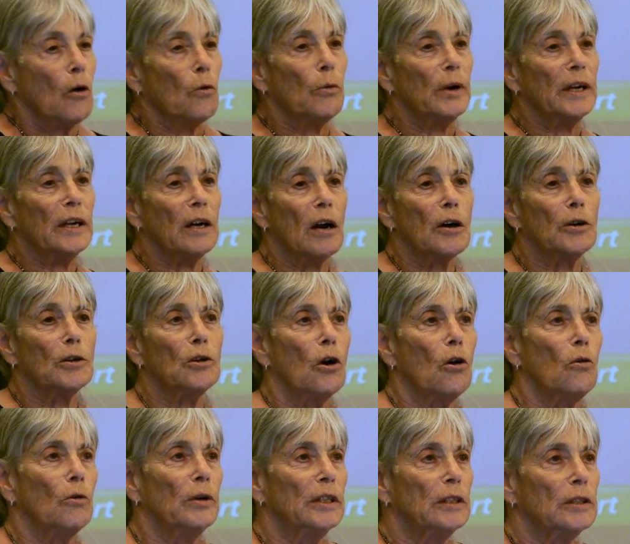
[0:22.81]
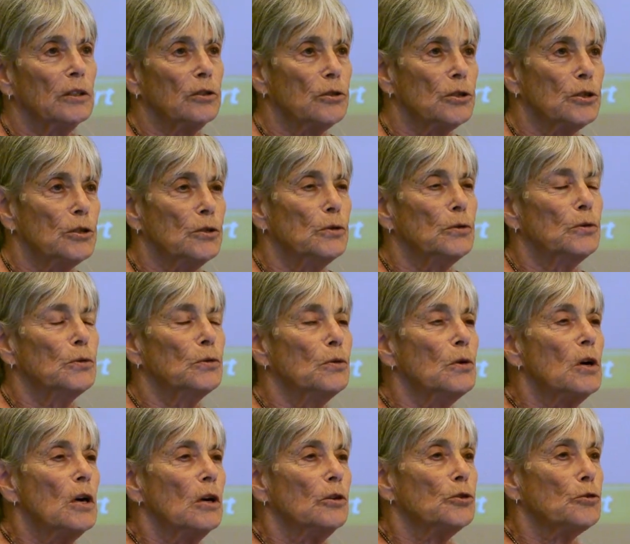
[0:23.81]
We are going
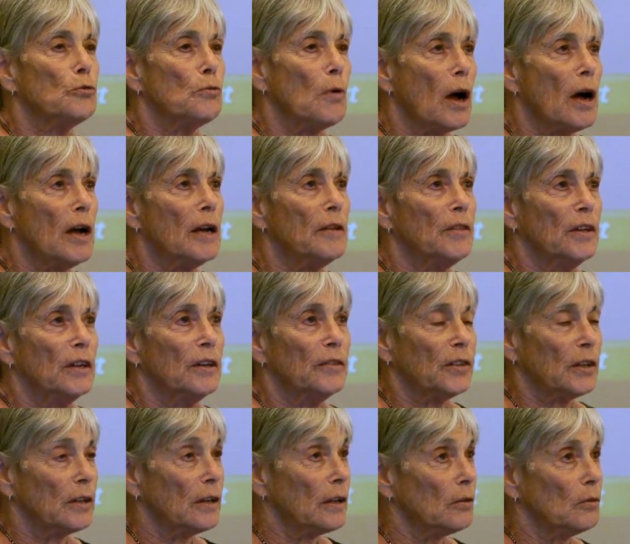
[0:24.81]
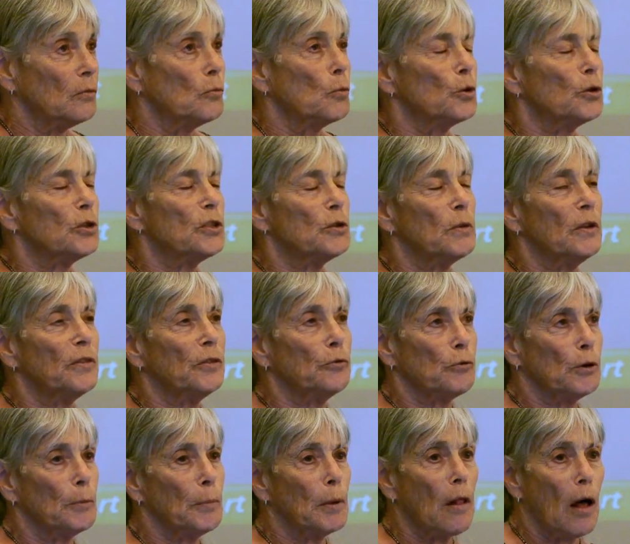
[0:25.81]
to try this. It works with
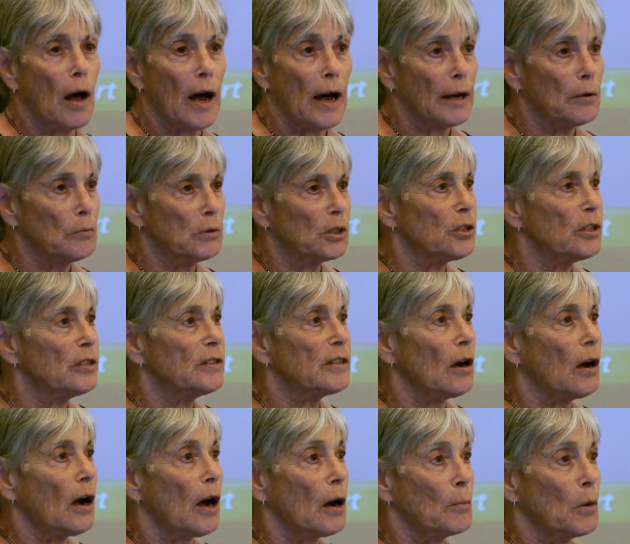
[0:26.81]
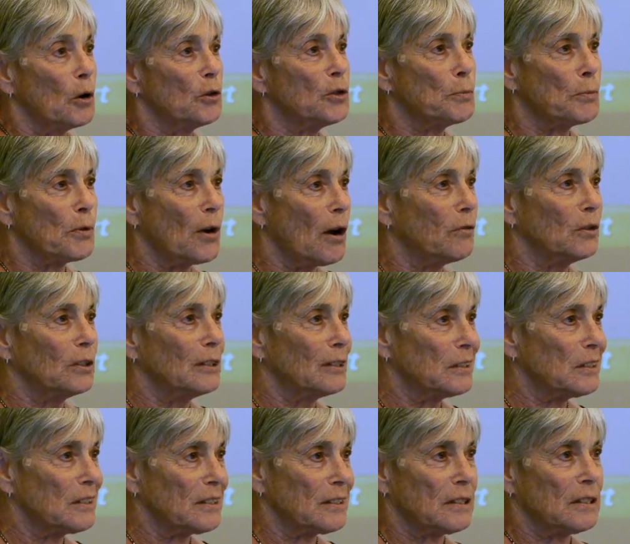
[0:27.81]
III, which is our most
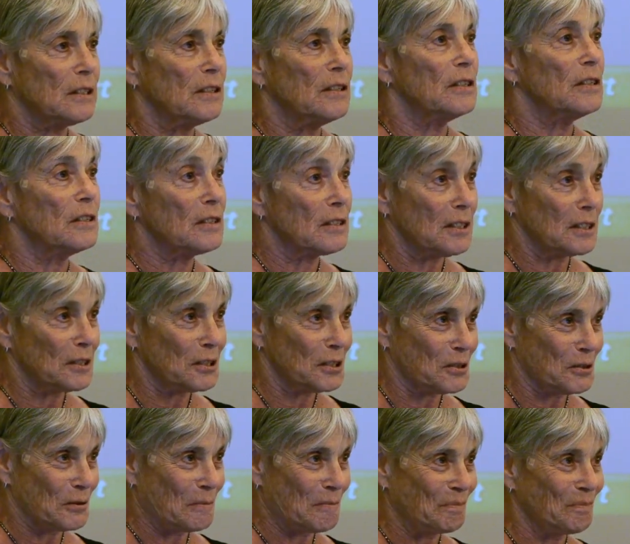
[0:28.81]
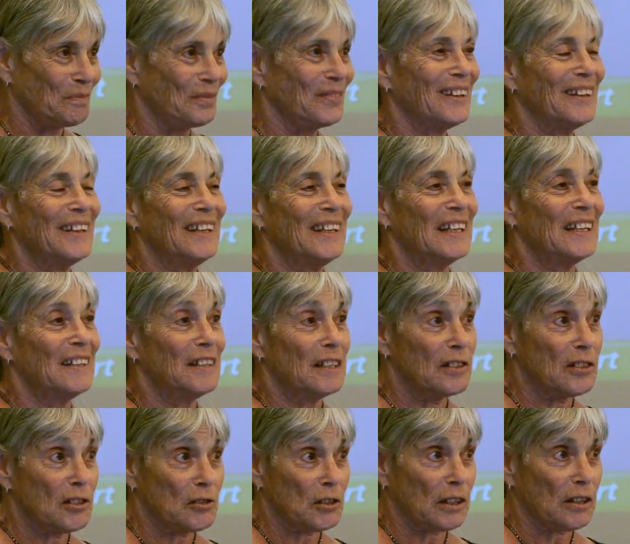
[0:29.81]
prevalent system in
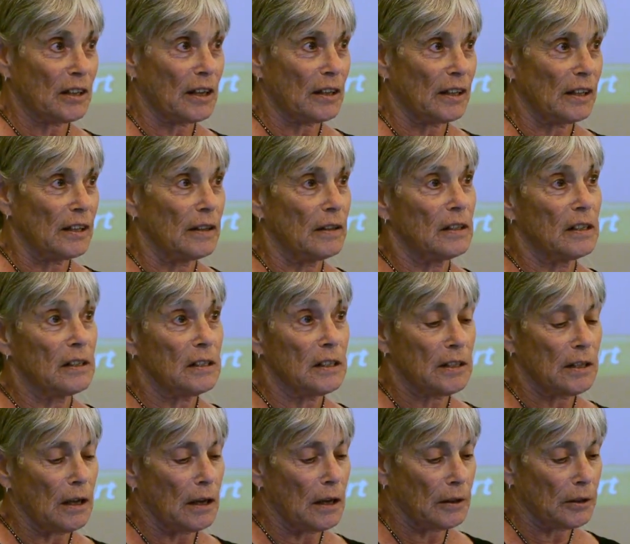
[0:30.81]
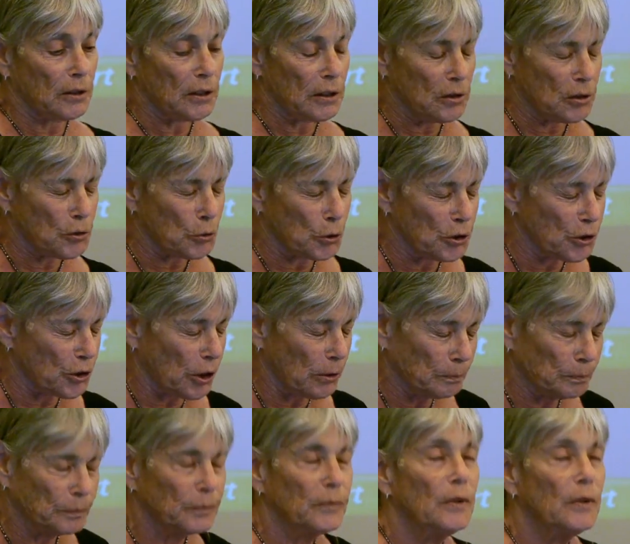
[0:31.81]
this consortia.